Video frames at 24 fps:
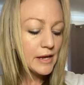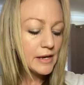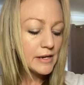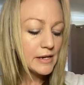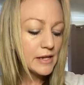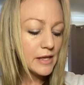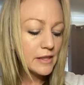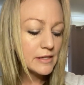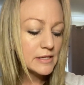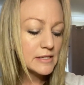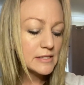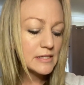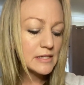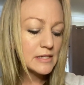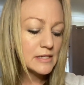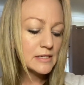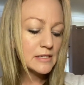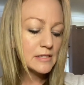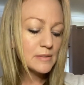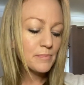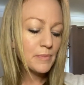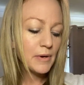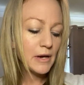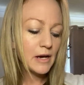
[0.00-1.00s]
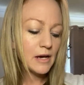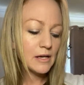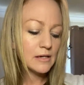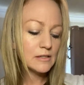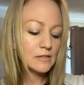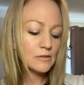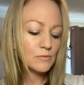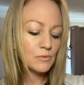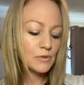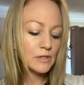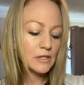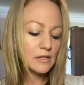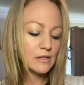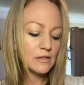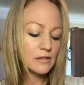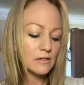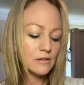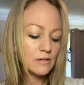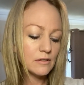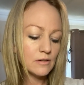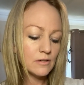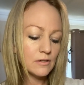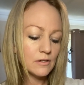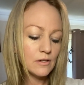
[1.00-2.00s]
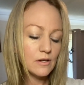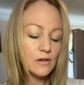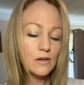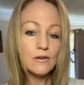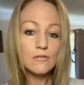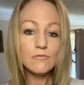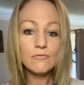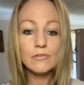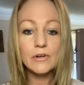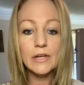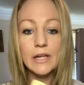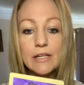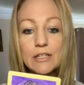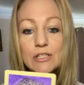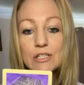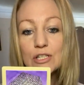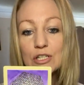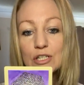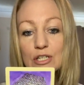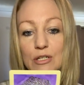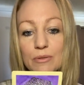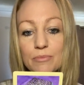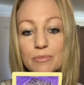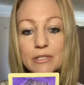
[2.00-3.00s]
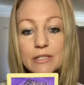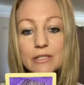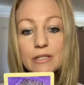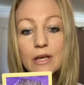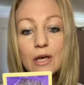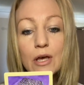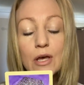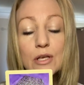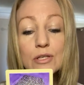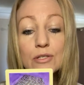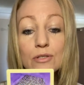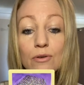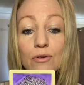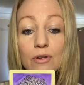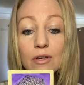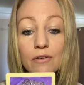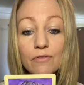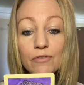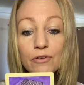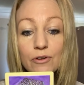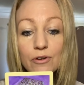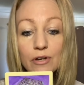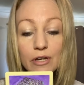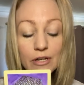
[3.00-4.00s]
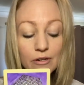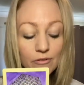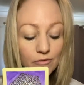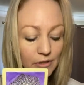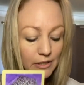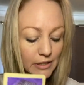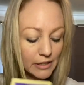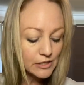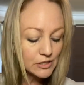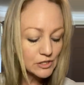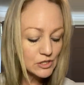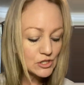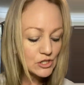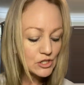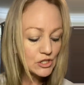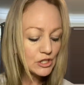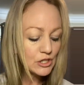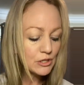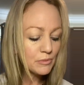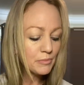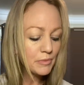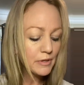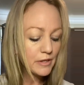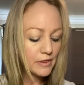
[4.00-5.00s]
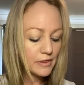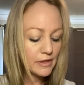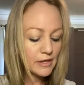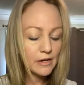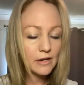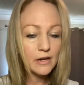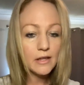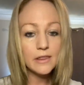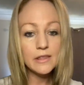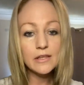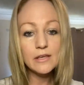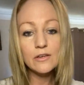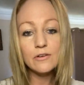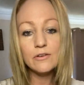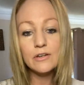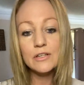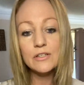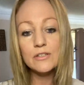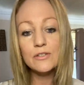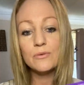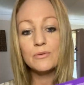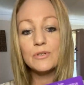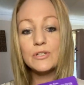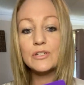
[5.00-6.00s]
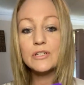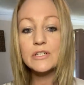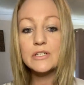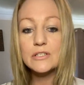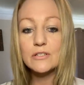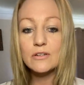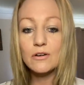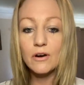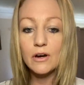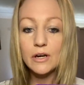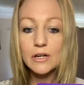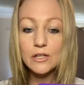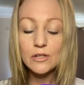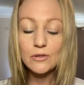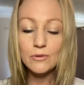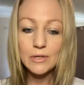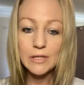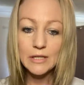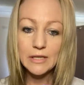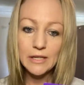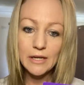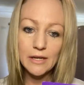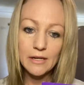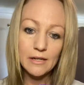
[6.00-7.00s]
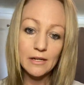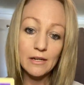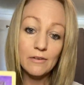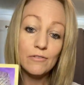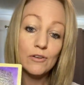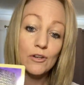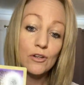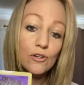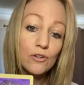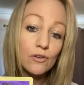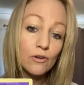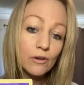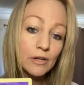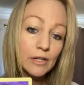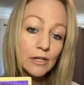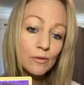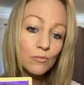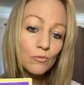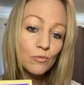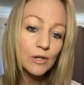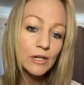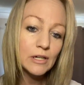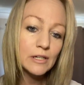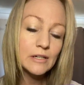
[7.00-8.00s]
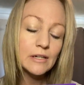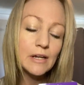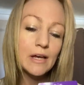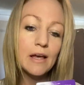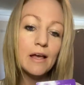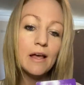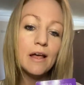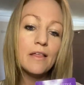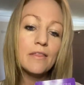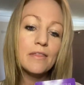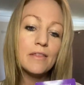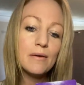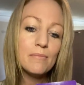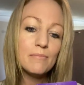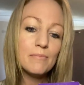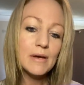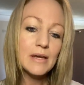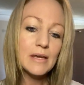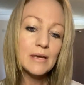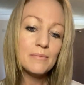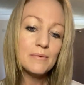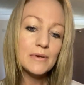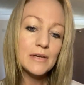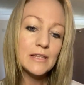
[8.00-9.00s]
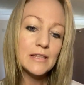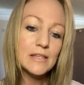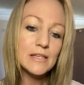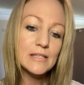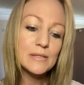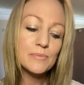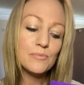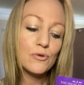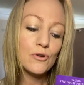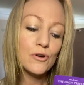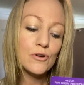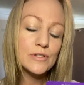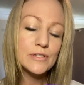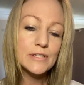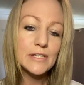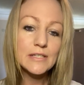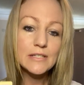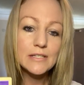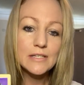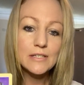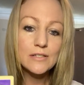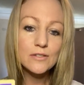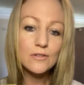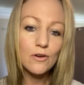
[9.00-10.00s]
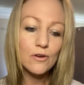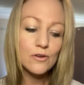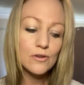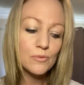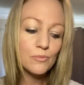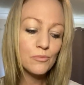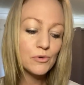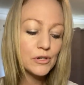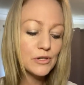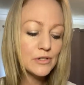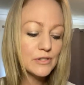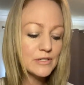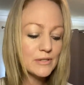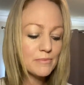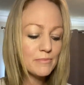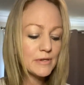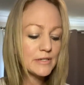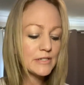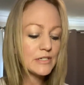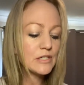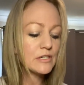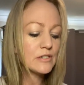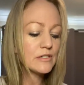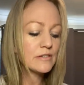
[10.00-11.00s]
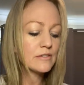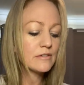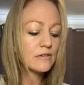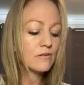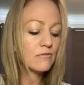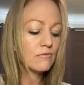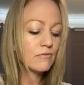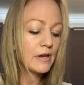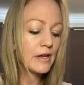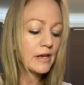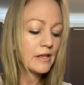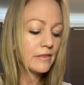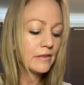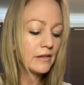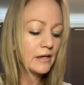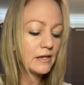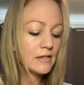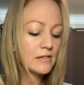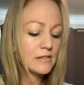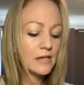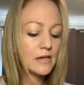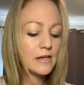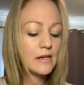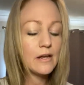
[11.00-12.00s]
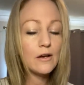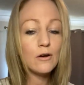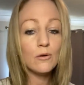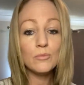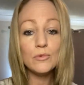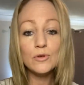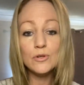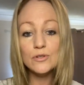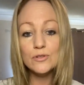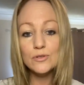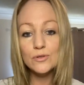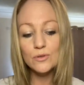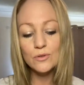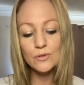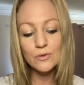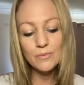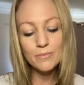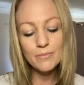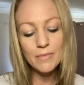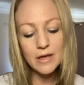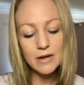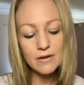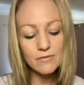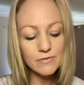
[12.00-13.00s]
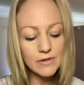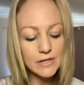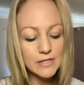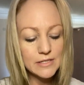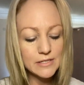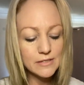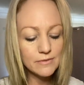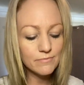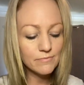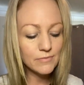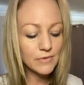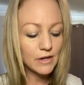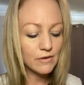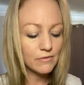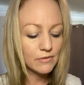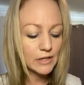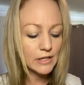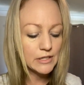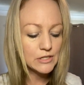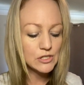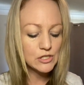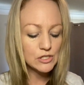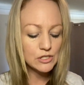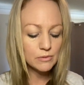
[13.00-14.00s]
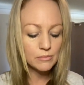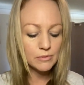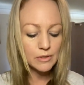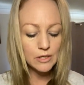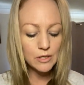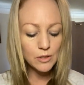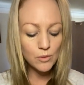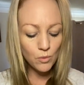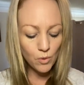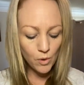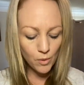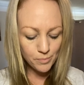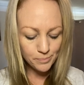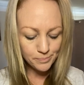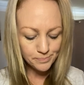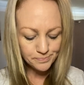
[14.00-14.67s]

Now, this is partnered with relationships. So if you're in a relationship, then I think your intuition is guiding you in that. If you're not in one, then maybe this process is going to bring you some messages around that and help you to manifest that relationship that you want.